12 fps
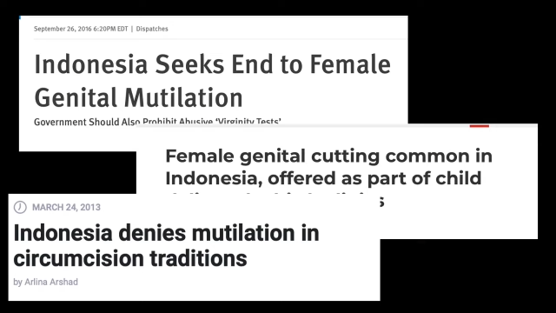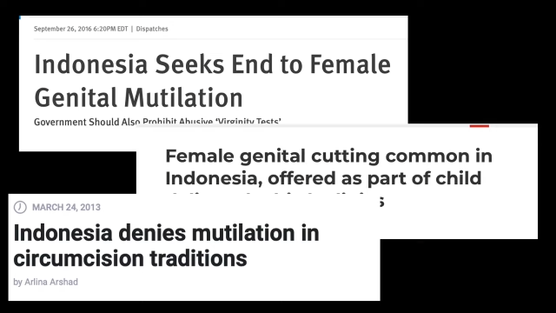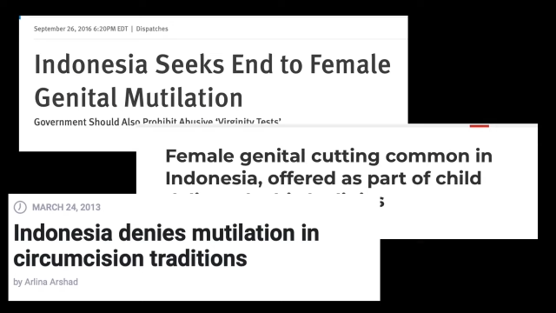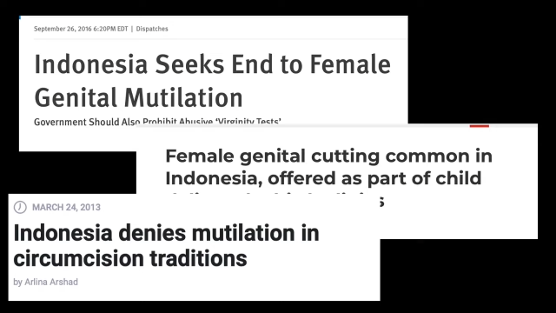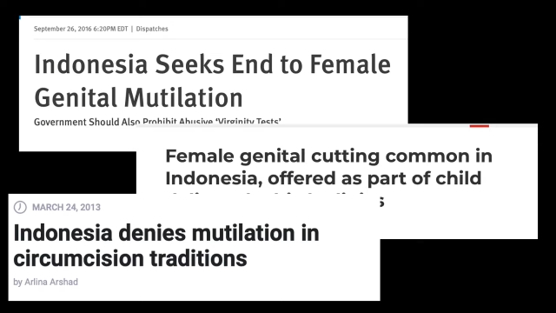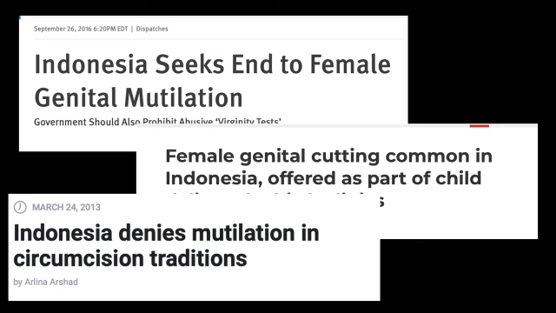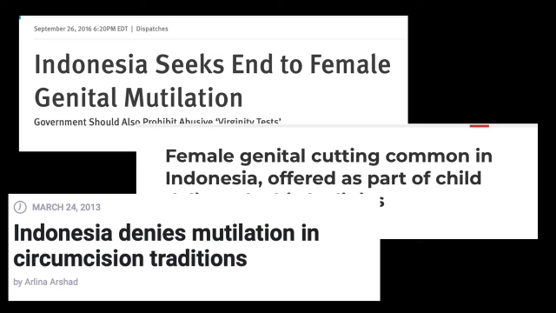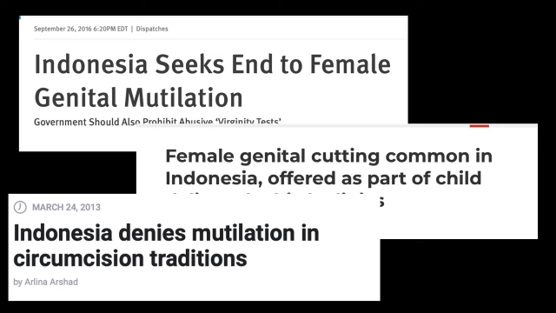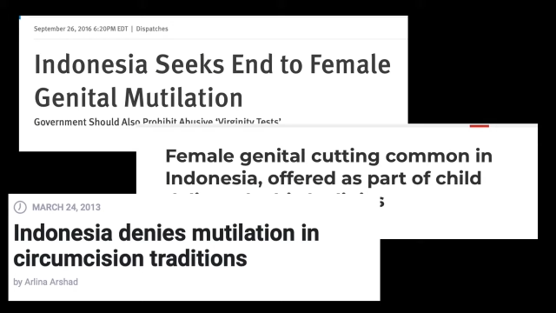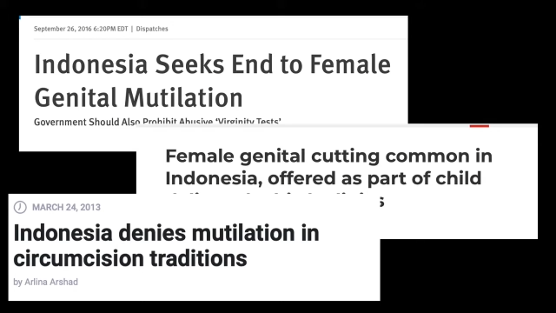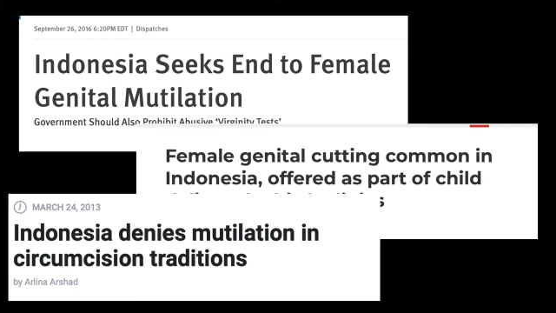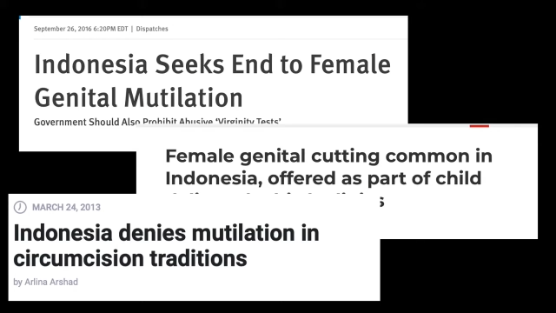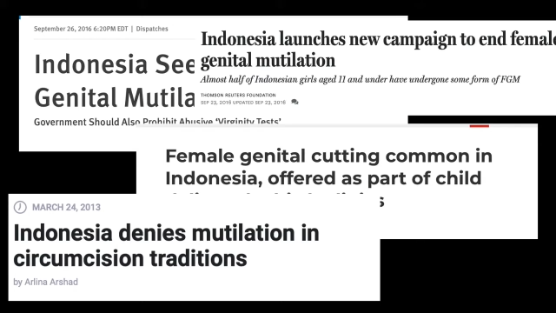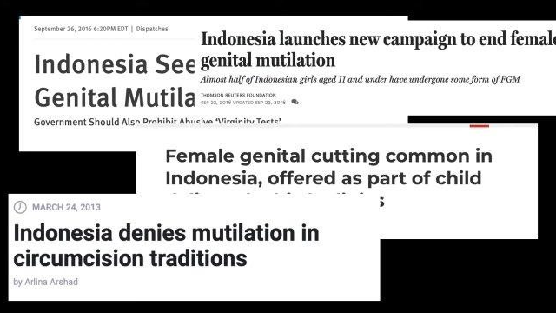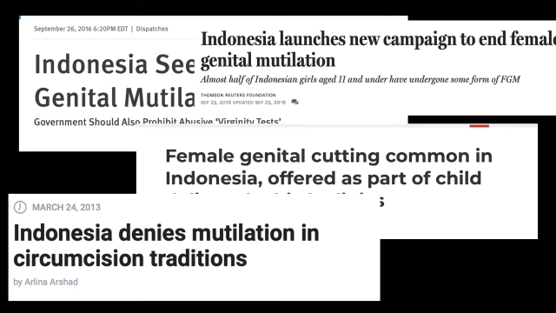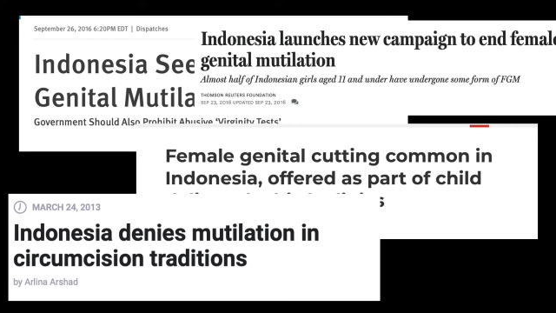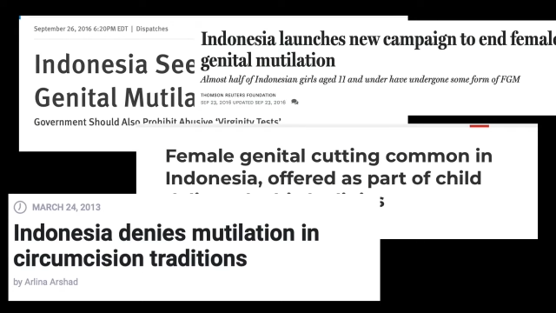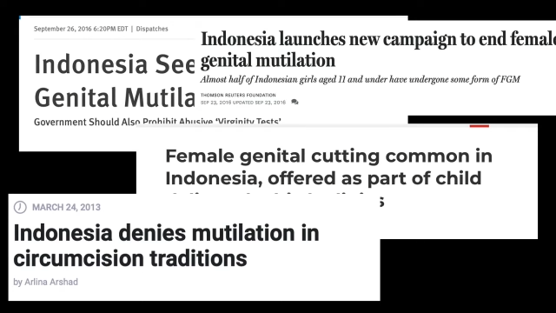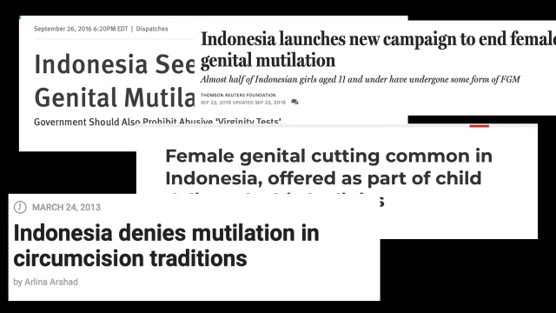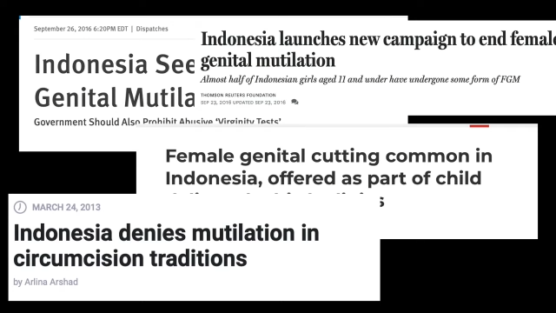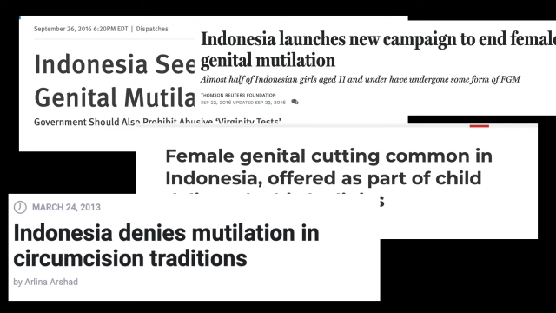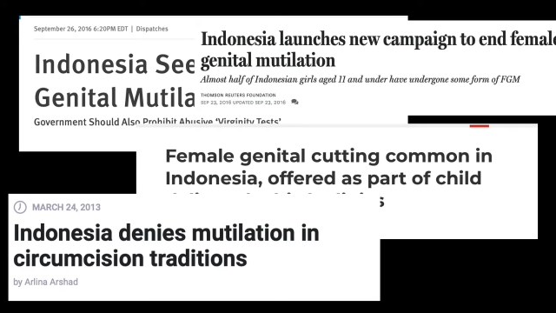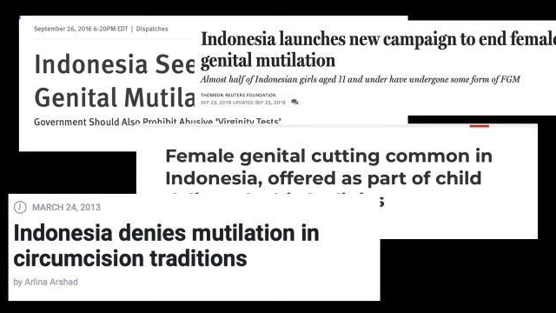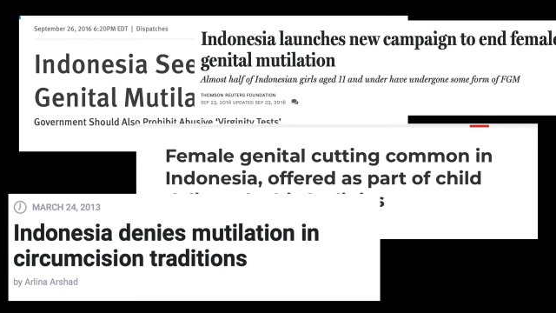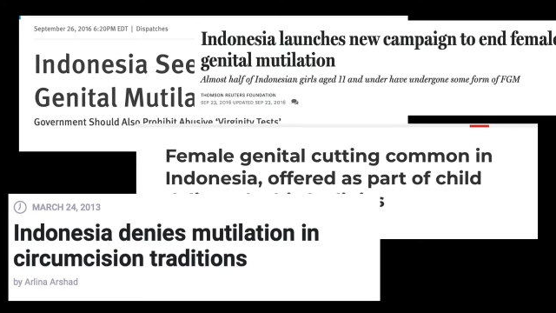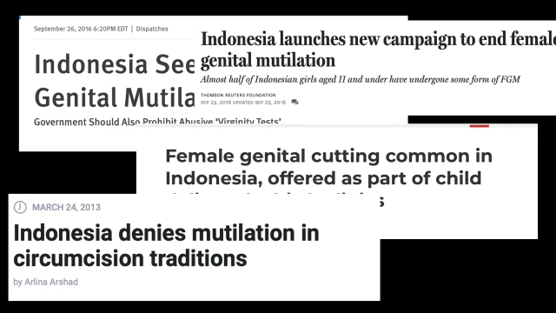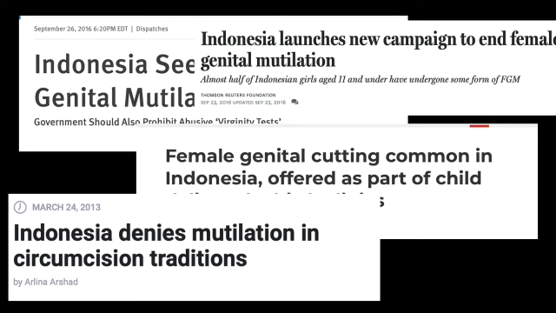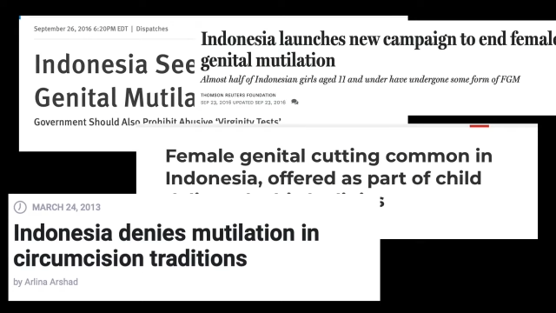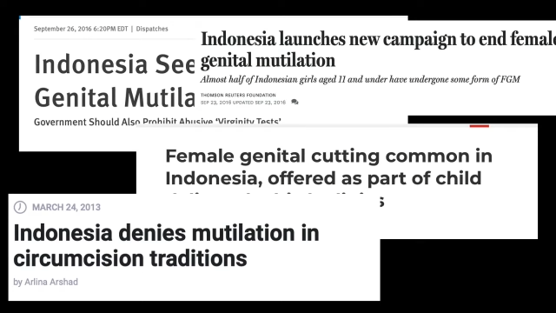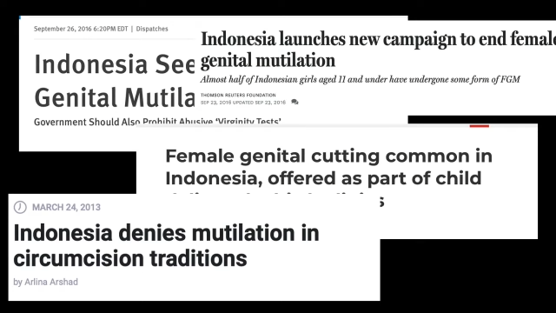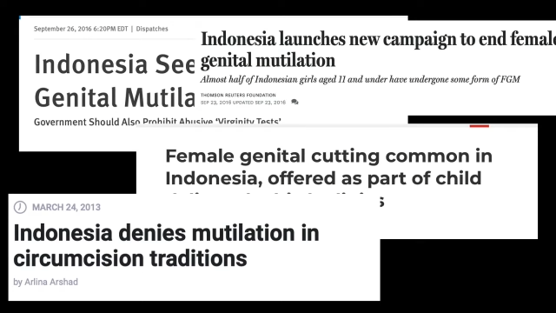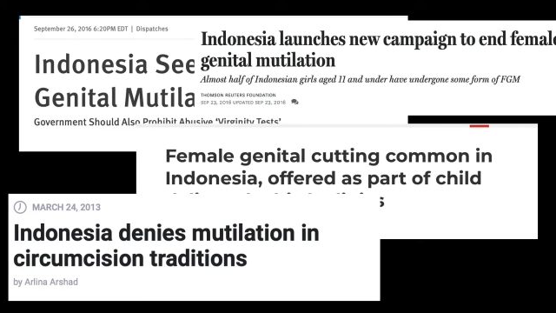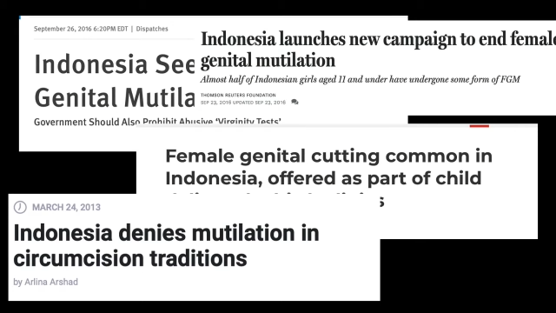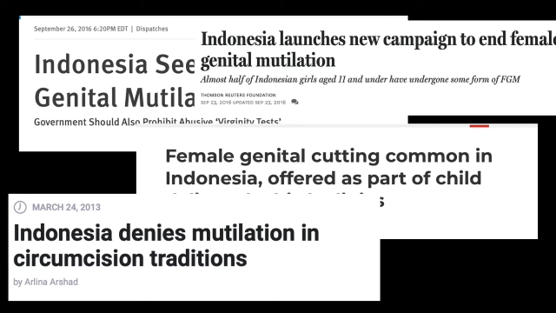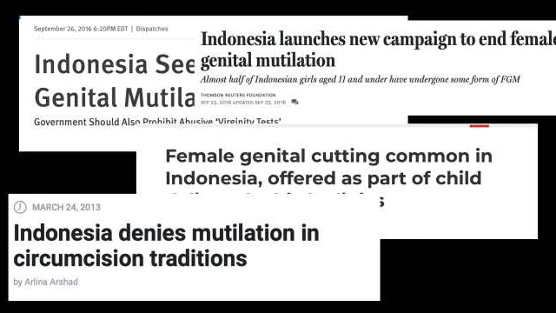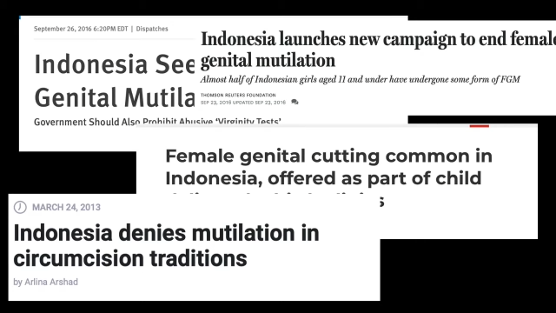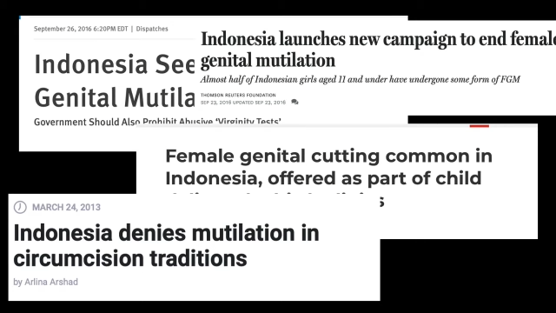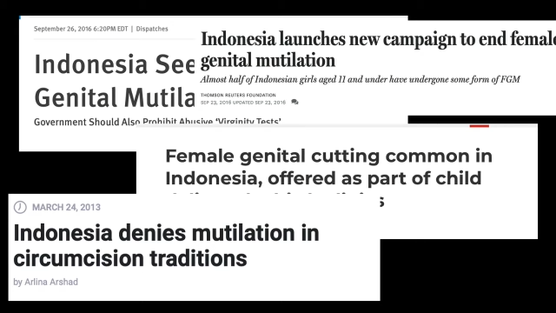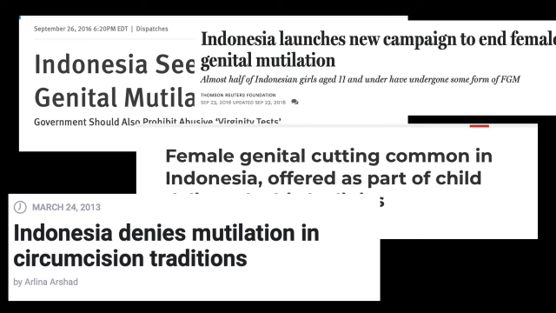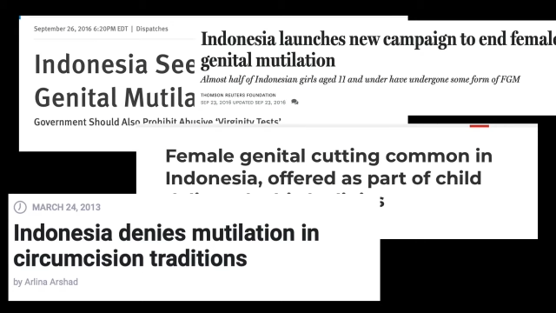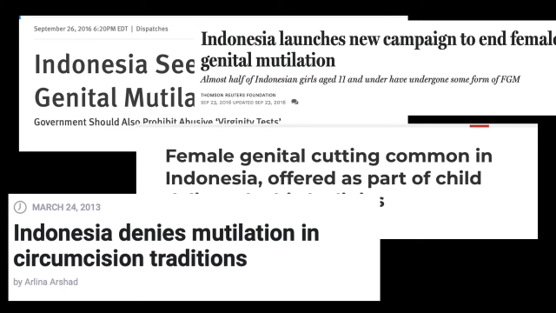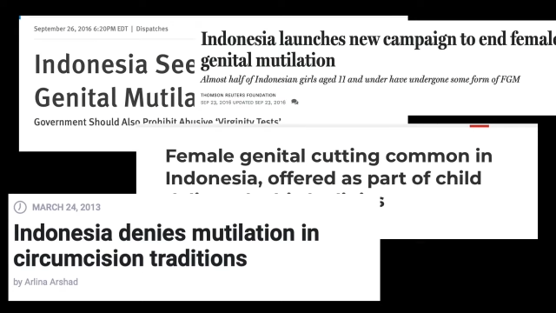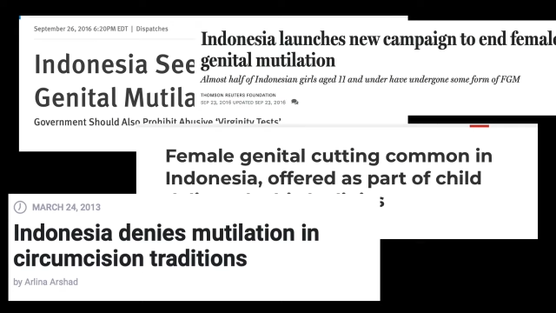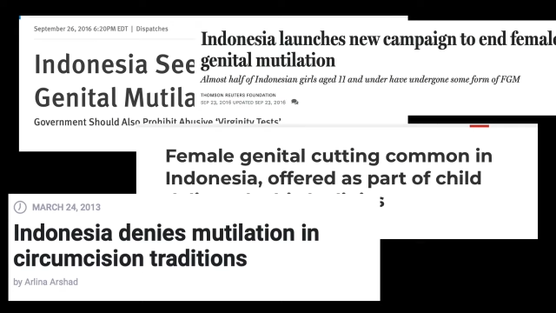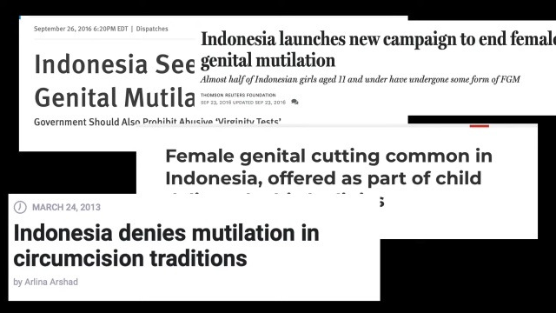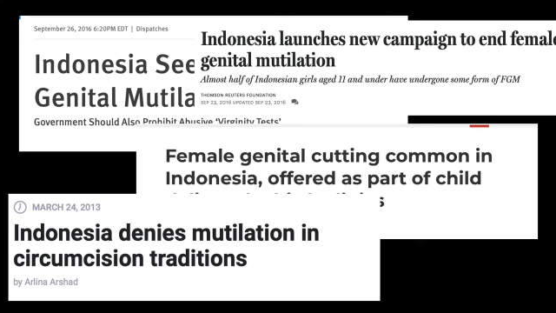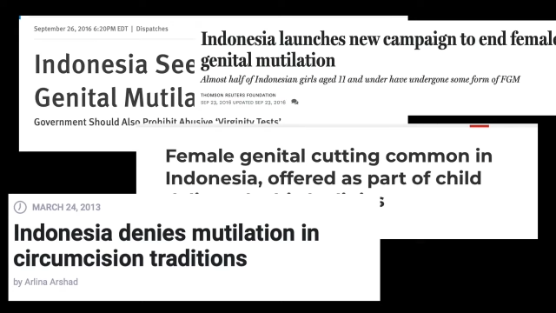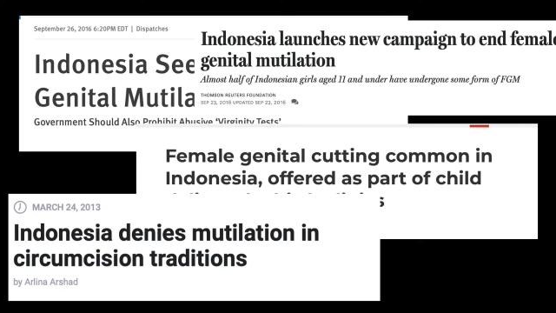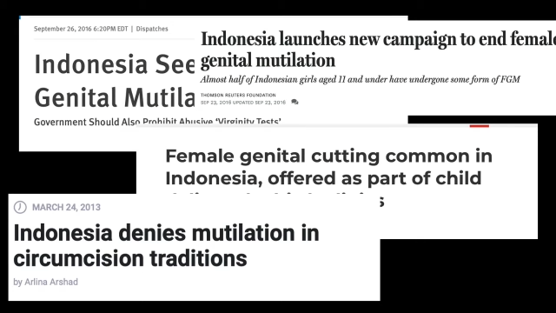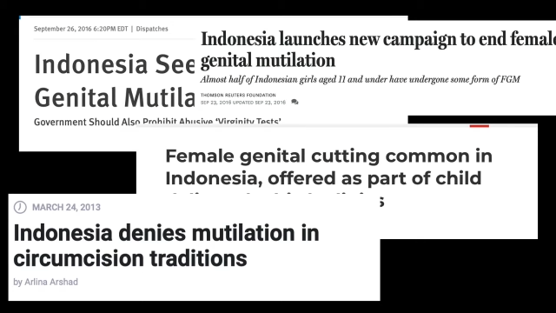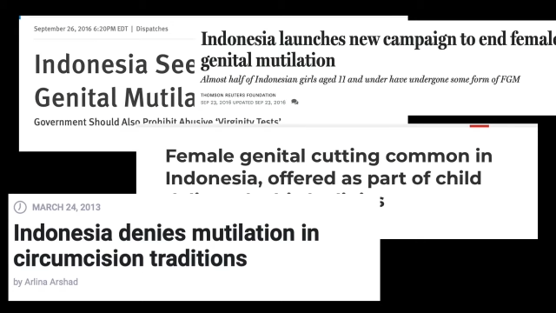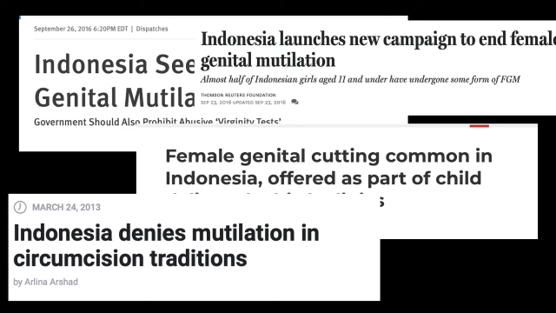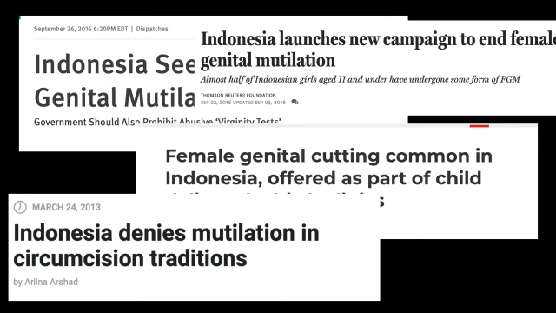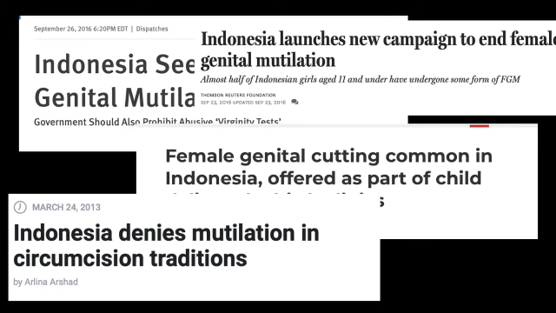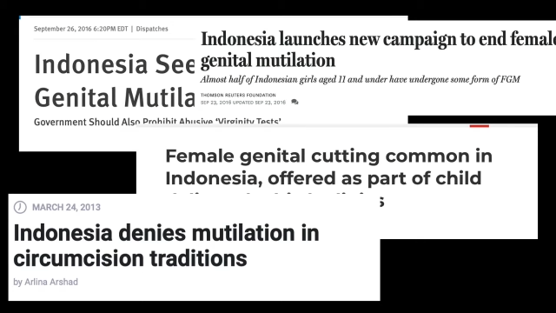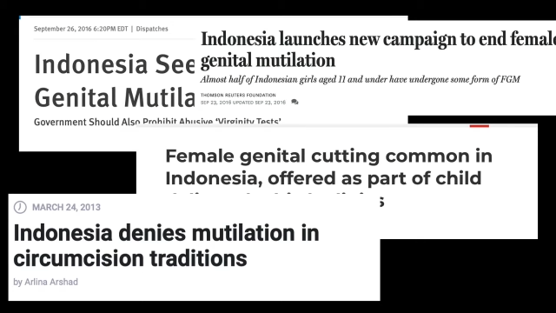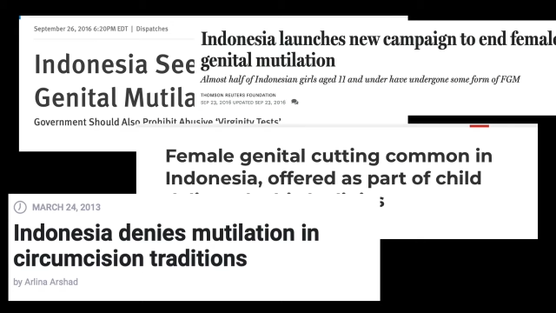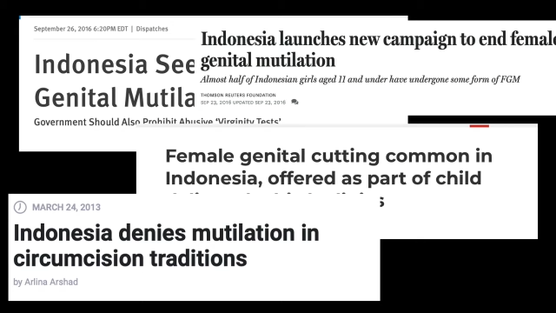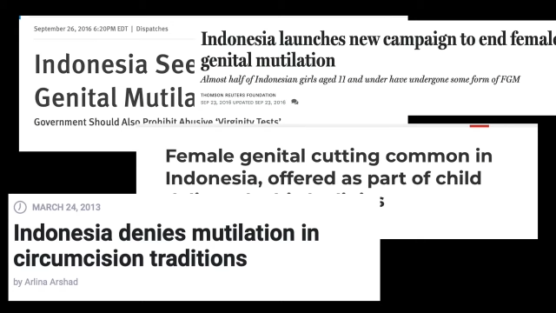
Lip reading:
(no speaker visible)